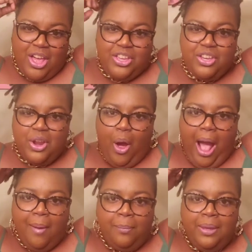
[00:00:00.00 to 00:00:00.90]
You know,
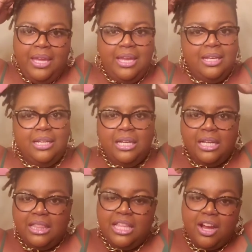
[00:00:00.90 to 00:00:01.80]
I mean,
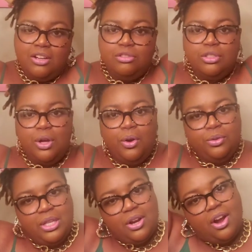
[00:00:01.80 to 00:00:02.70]
there
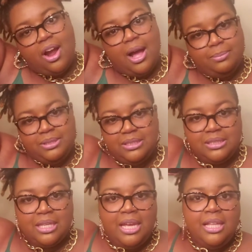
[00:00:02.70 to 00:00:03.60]
are options.
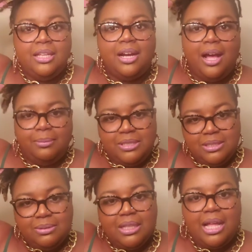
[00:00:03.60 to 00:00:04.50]
There are
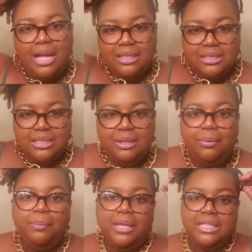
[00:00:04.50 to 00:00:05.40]
options with locks.
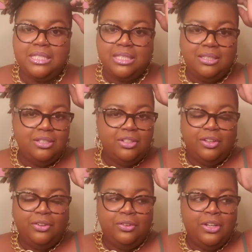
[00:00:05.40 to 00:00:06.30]
It's, you
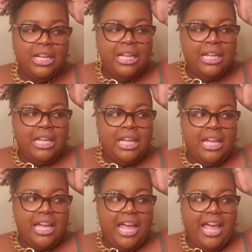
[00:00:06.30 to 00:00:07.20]
know,
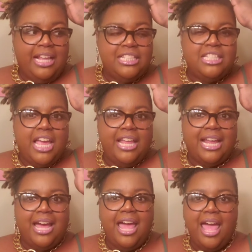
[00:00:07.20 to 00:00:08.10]
and I
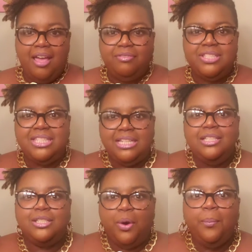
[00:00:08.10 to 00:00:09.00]
have
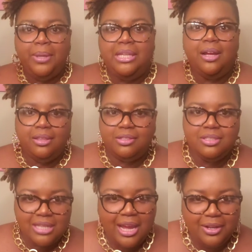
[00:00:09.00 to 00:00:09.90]
seen so many other
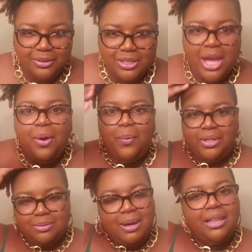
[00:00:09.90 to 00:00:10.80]
styles
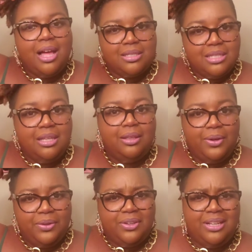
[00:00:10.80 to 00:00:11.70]
once my locks get
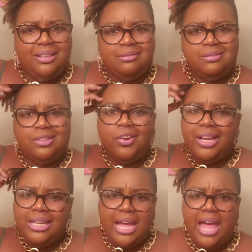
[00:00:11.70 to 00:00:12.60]
longer. And
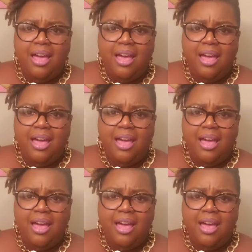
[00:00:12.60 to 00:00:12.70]
granted, I